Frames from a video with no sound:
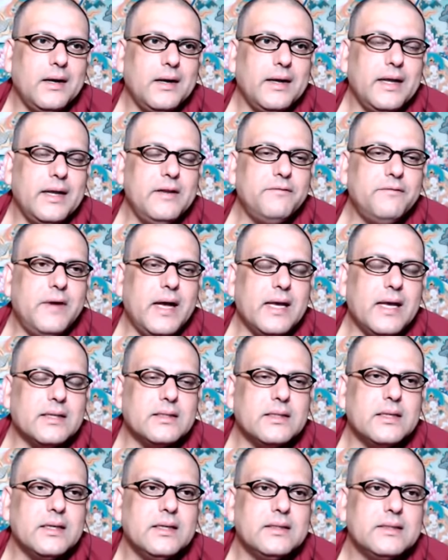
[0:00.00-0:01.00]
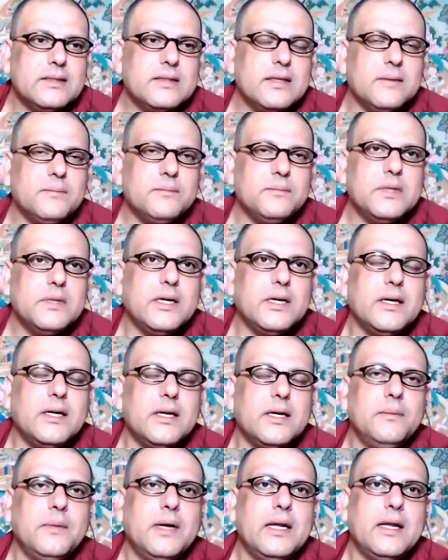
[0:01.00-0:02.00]
invest some
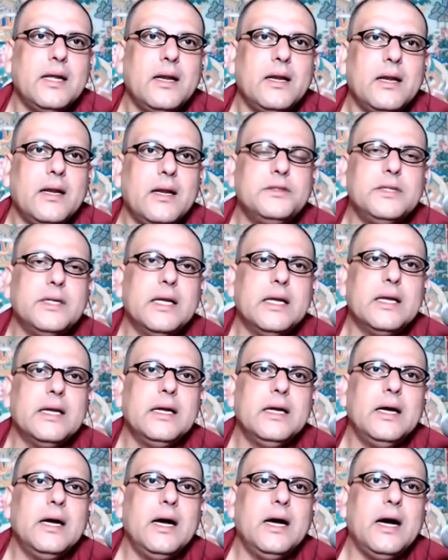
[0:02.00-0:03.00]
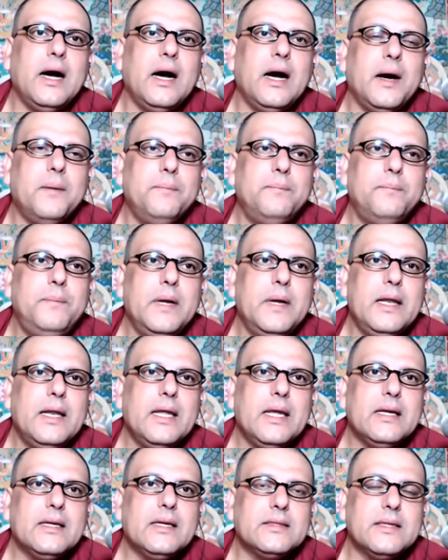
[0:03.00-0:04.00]
time and energy
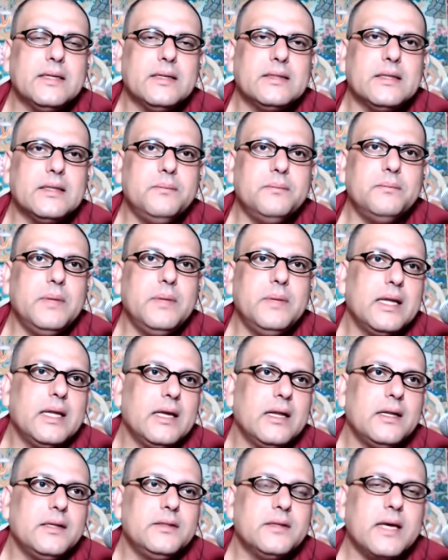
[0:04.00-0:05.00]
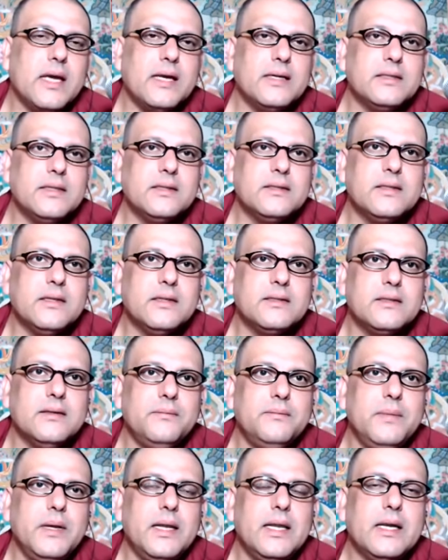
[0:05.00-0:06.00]
building a system, building an education
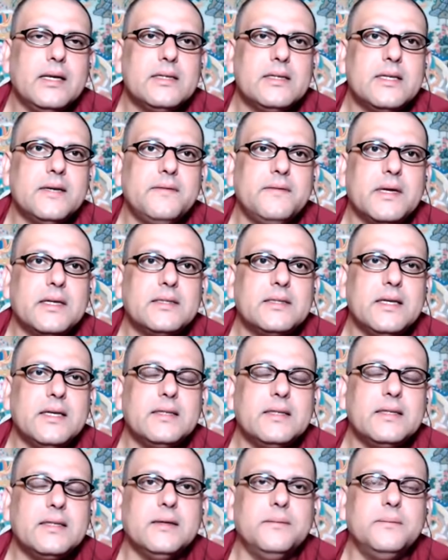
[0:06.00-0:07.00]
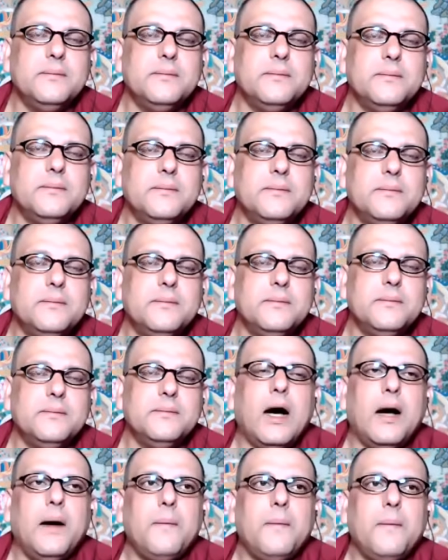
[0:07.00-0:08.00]
system, building a civic system
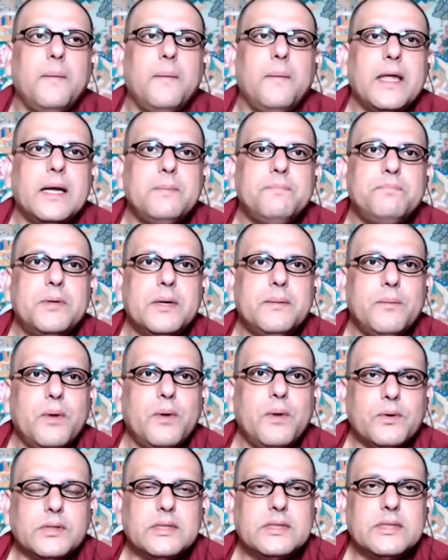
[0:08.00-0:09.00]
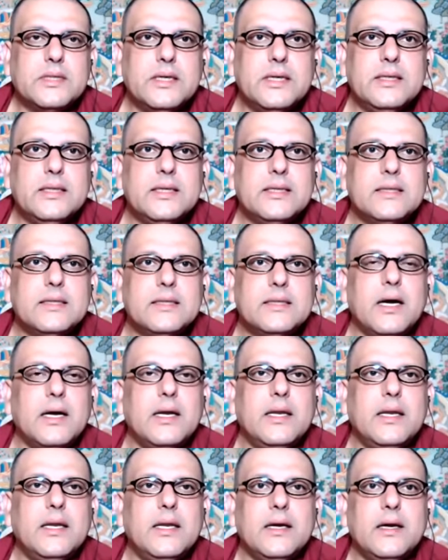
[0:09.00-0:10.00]
that promotes this
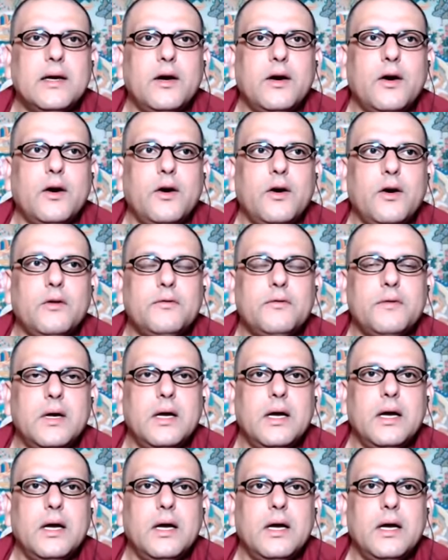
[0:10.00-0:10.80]
idea of